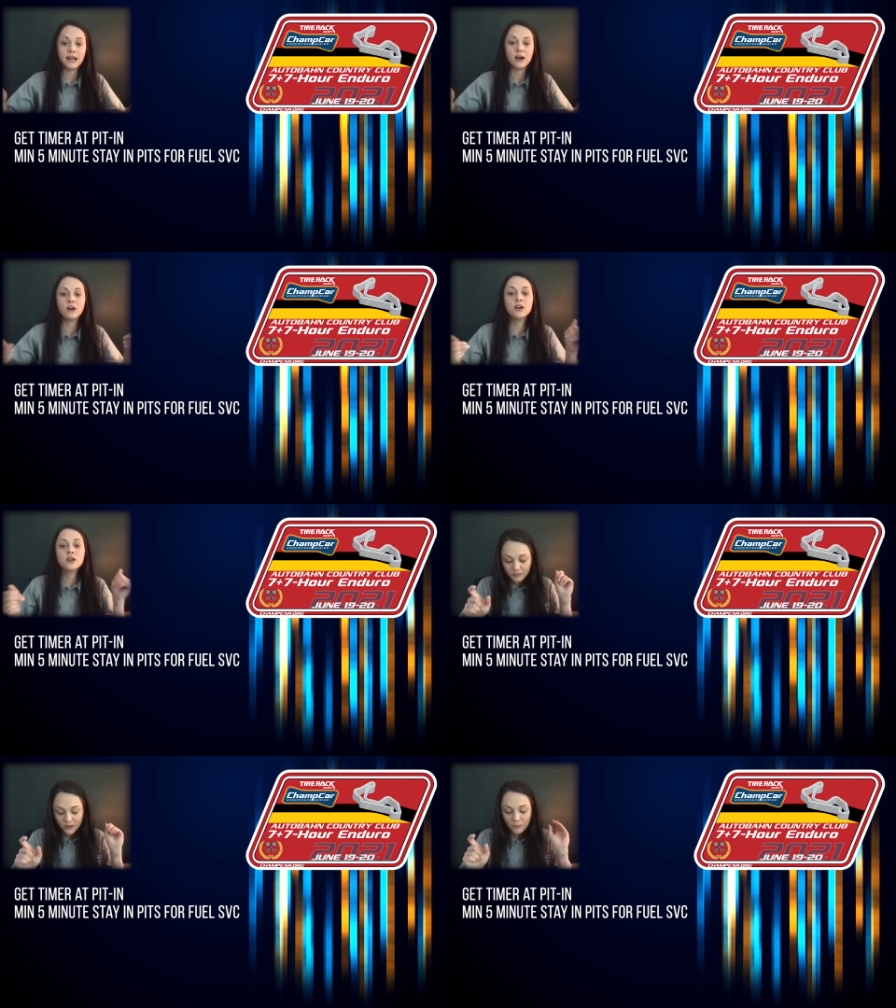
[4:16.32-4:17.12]
out.
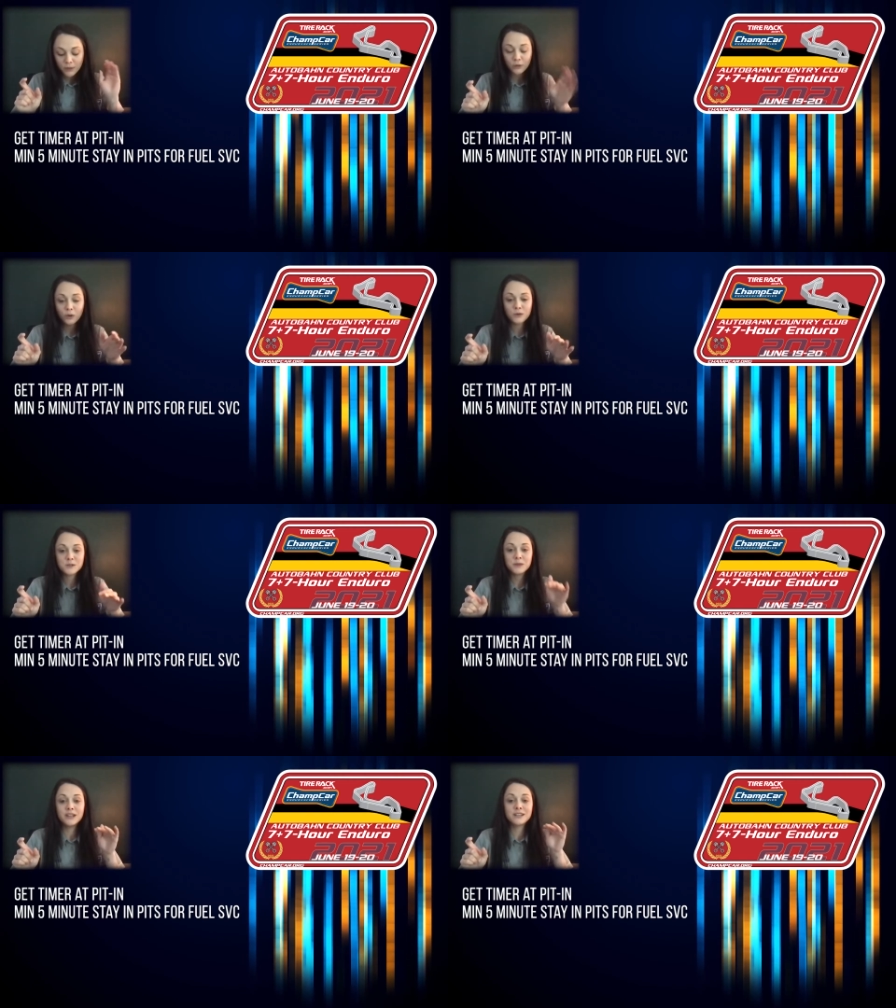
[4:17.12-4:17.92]
Pit road
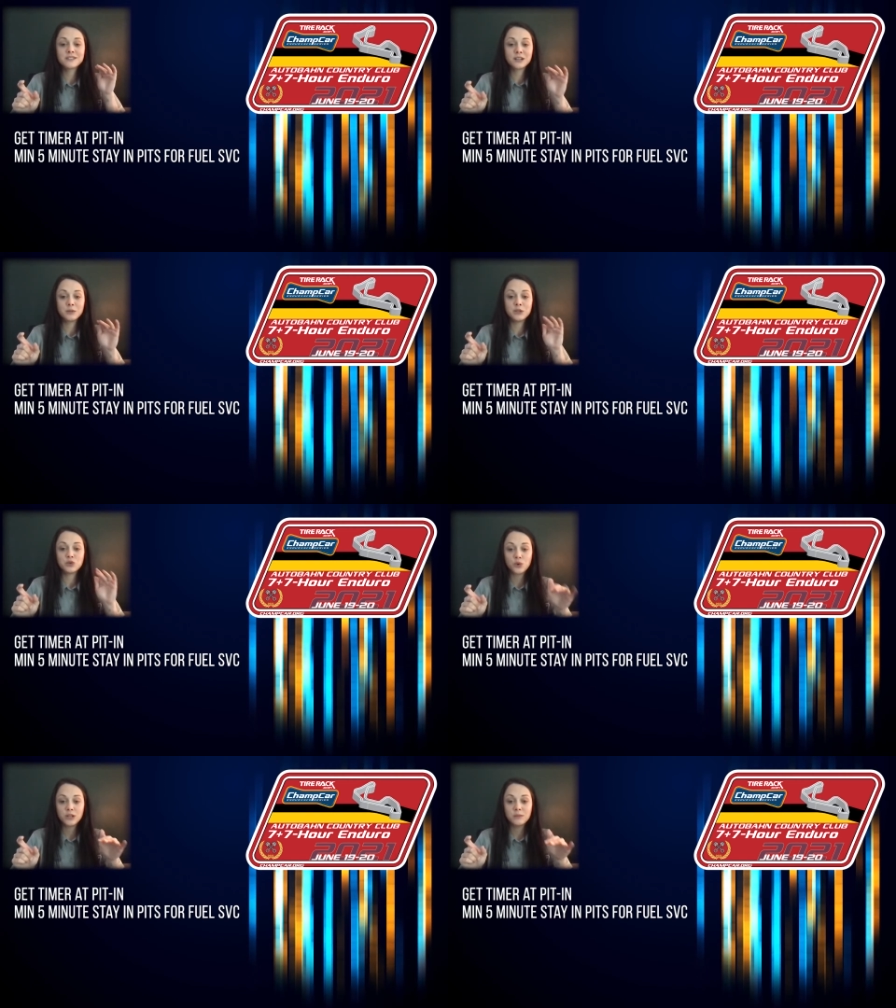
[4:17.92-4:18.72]
speed is going to be
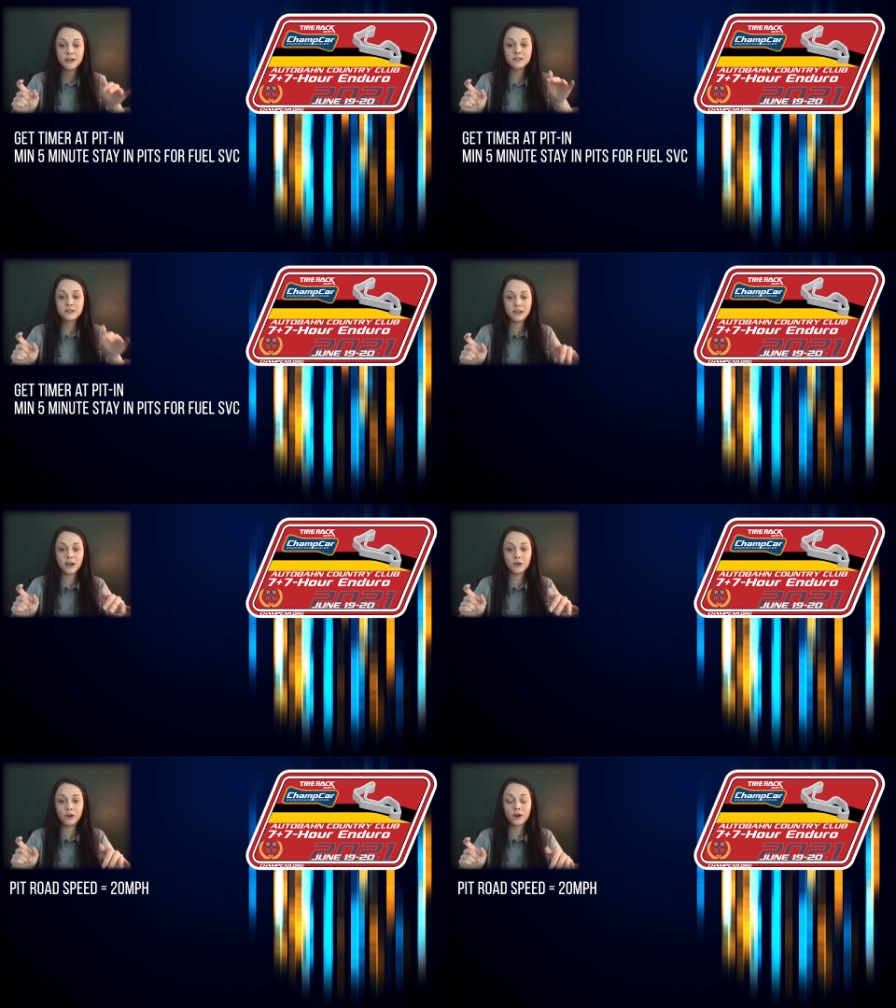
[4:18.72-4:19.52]
20 miles an
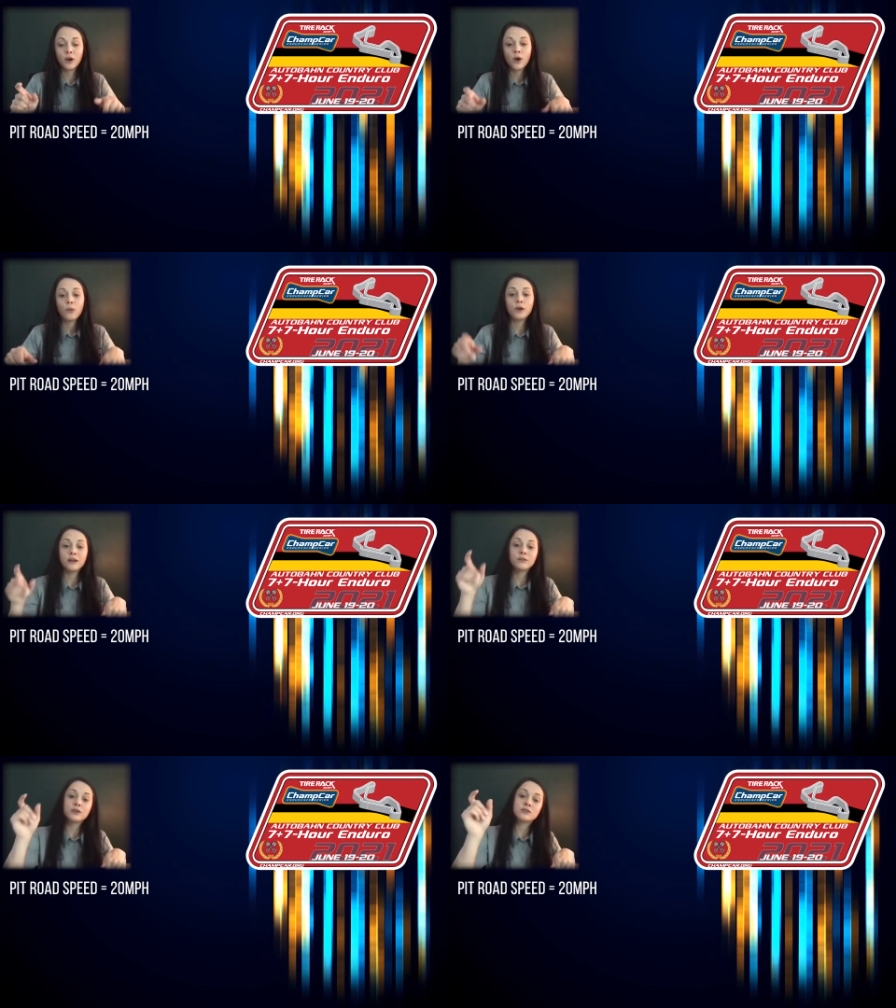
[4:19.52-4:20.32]
hour.
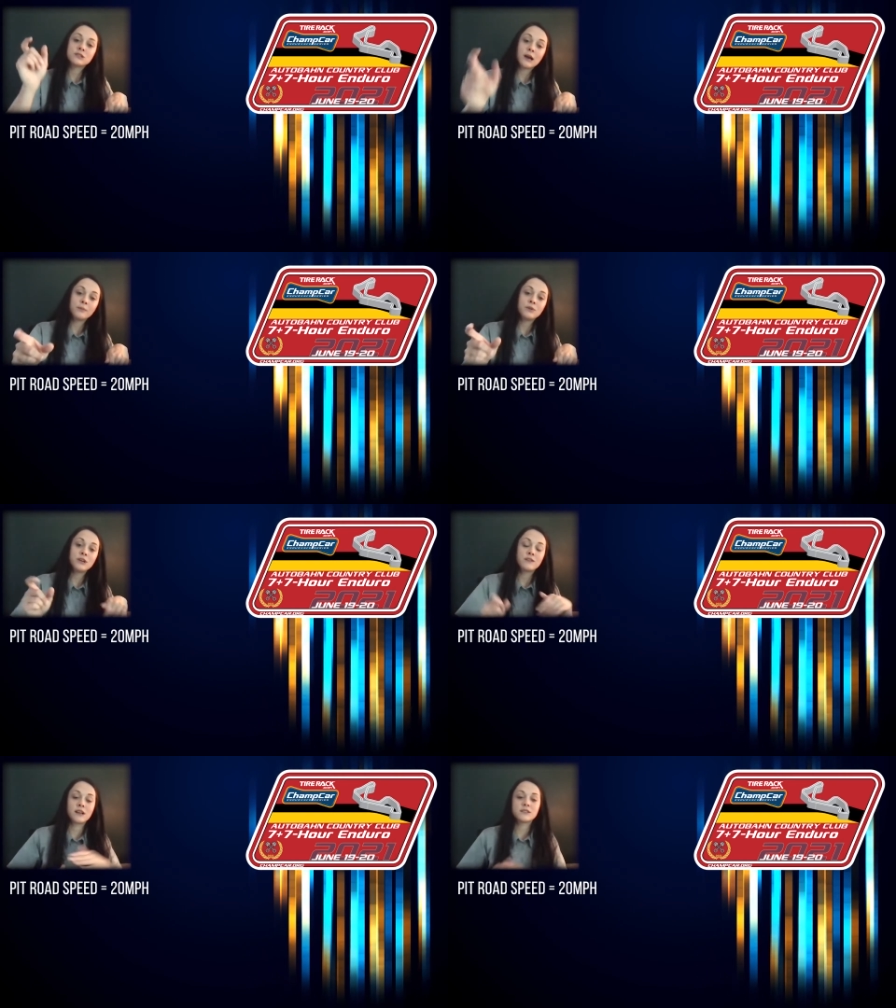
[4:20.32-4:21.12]
Whenever you stop, you get that